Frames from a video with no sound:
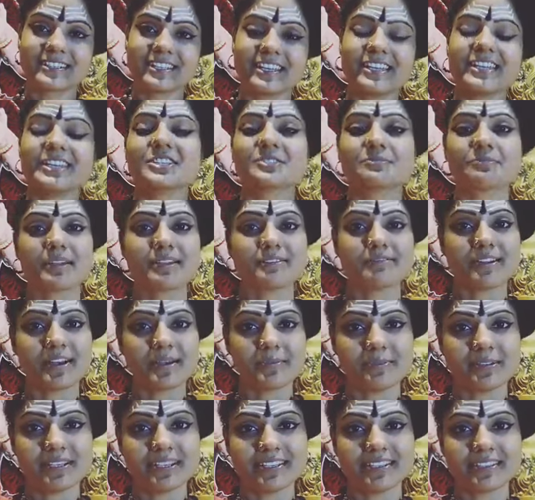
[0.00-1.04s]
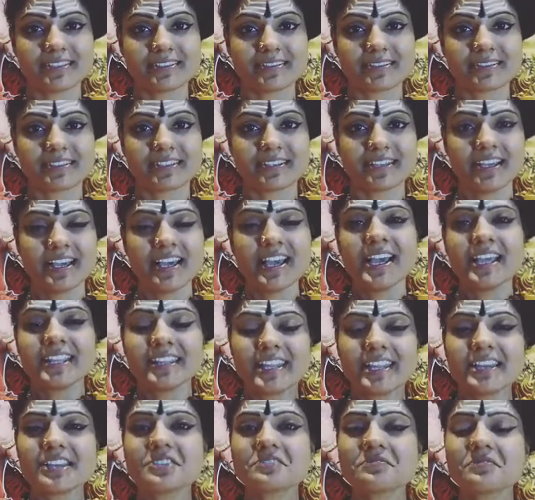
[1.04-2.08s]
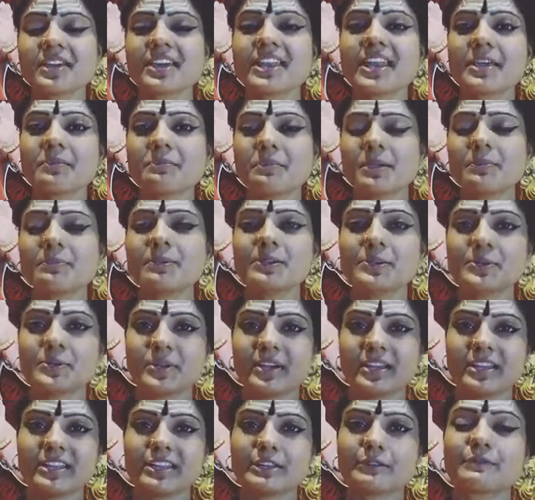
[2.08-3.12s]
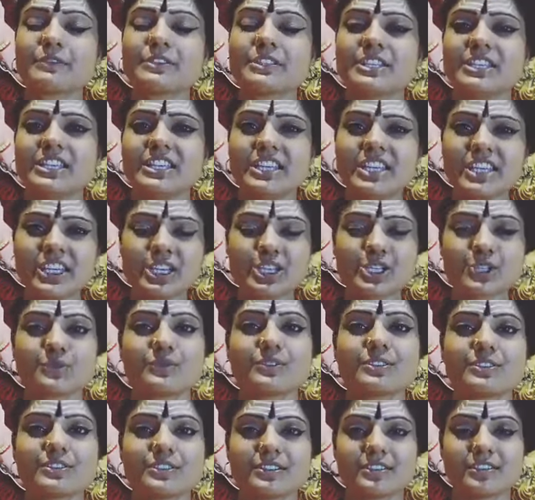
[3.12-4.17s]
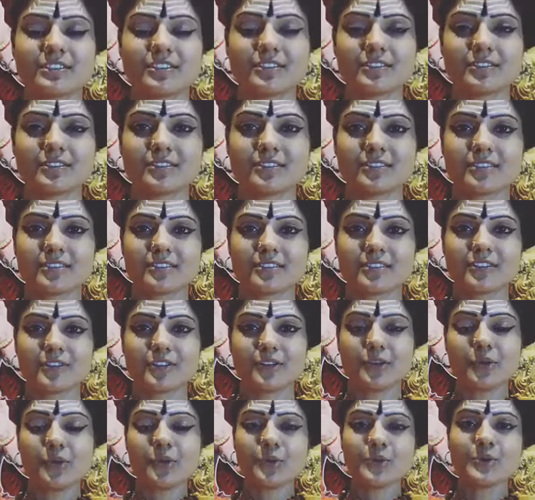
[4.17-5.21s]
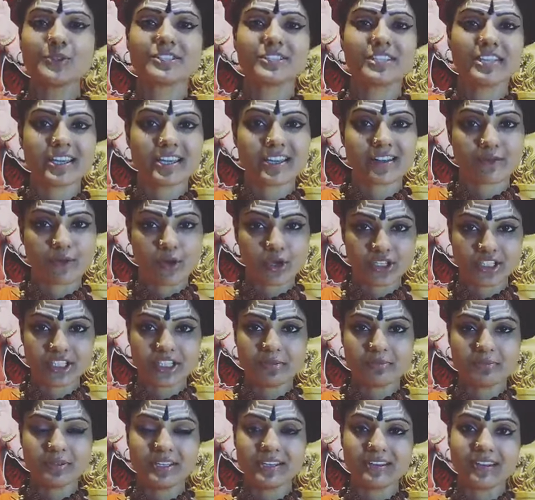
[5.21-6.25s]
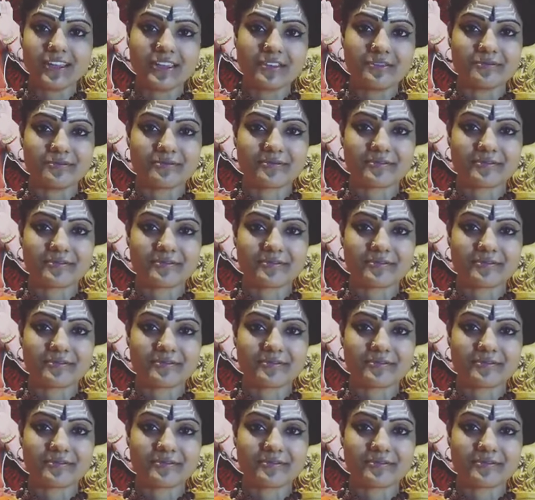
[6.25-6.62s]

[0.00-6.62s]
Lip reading: is my family. That is where I am able to connect with each one who is there watching me live,